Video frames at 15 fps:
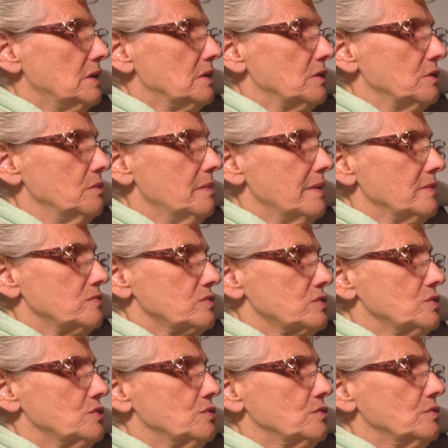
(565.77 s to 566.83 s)
Little Mouse
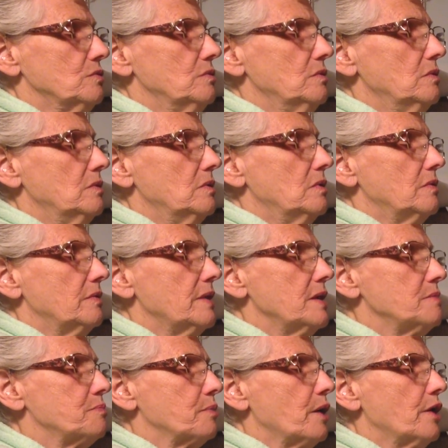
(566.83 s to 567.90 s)
knew.
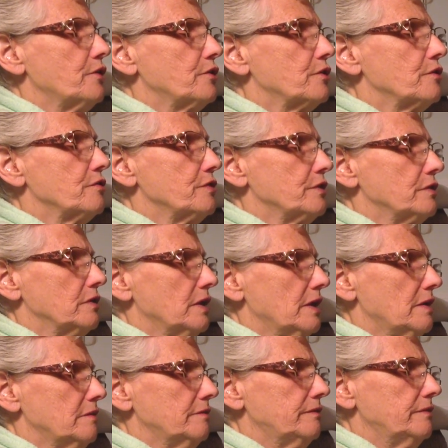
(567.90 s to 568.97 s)
They brought her their
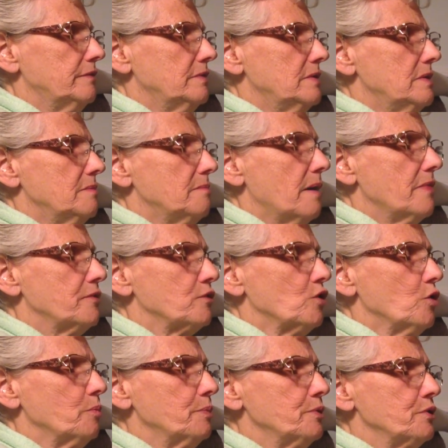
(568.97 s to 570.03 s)
love. Mother
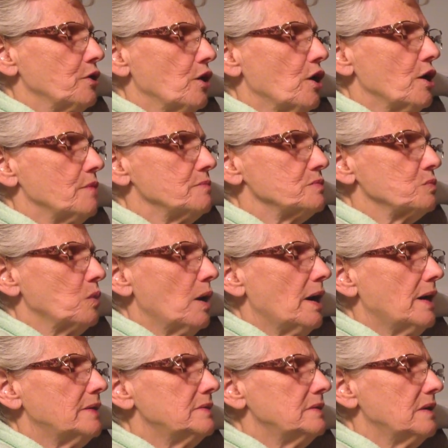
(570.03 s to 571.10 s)
opened her arms
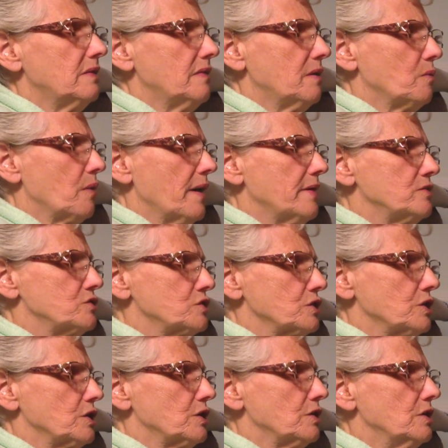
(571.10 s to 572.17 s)
wide, and they ran
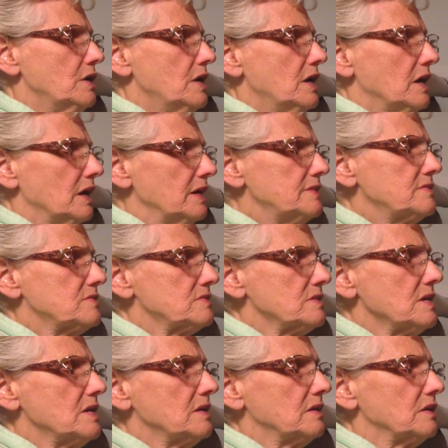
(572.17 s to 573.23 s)
to her. "Let's
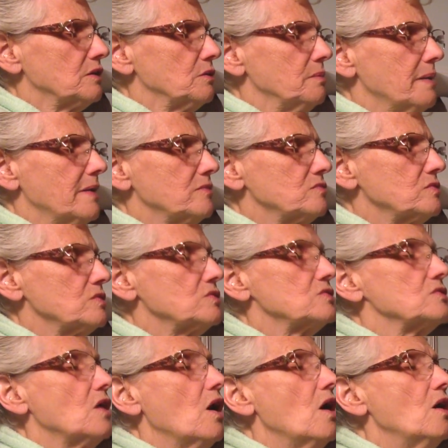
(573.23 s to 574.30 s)
sing Little Mouse a
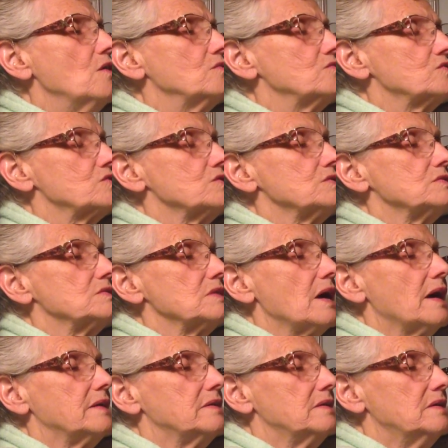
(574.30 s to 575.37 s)
song," she
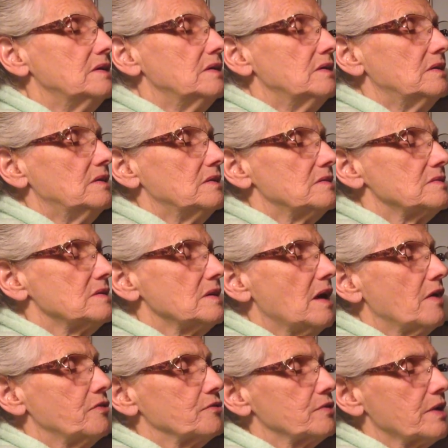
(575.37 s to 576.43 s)
said. See
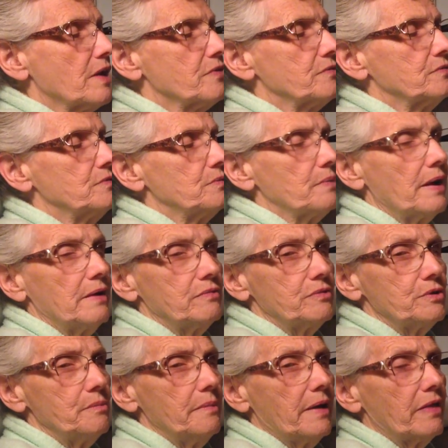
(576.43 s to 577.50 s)
how they're gathering around
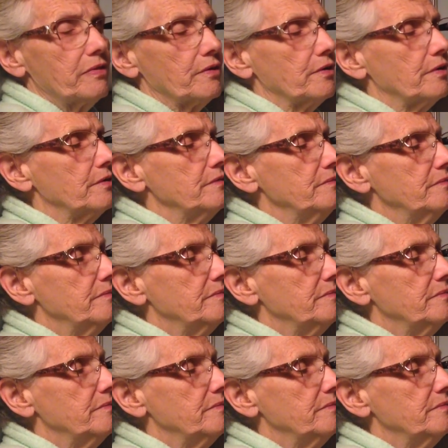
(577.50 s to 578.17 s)
their mother?